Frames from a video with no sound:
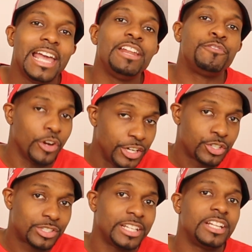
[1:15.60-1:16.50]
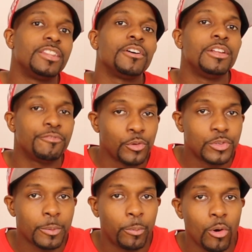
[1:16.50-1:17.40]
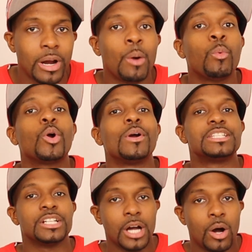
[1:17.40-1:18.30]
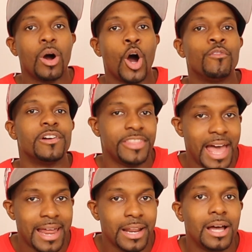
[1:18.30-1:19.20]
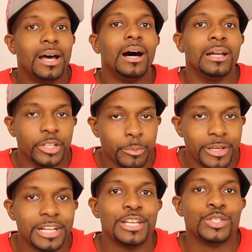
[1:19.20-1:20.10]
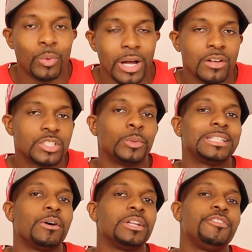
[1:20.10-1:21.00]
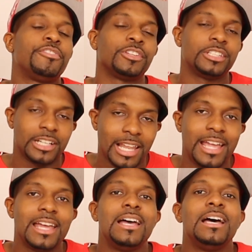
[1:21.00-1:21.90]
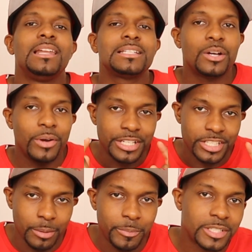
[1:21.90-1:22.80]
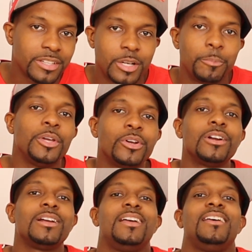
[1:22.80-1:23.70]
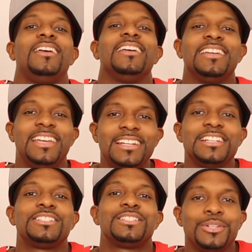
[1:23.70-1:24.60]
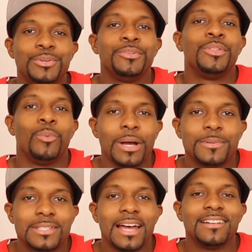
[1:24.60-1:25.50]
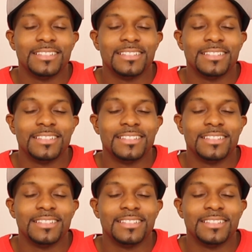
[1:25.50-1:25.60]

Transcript: And if you're interested in the influencer program, we're going to go over that a little bit as well. So without any further delay, let's go ahead and jump into the computer and get to the website.